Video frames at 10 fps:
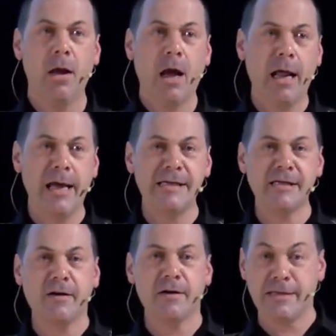And he
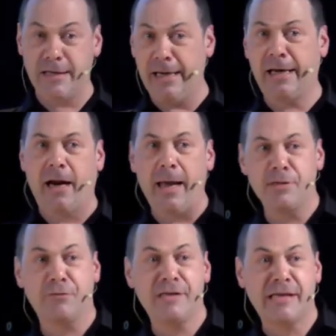started, he claimed
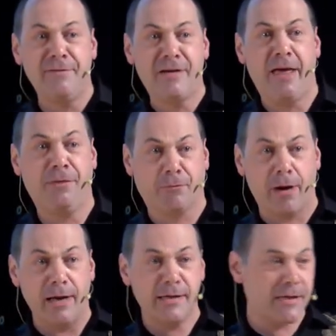to receive death
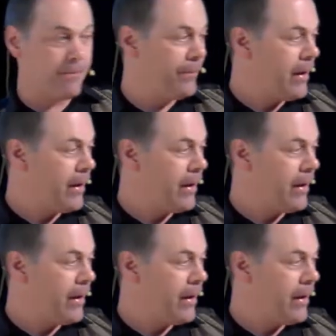threats.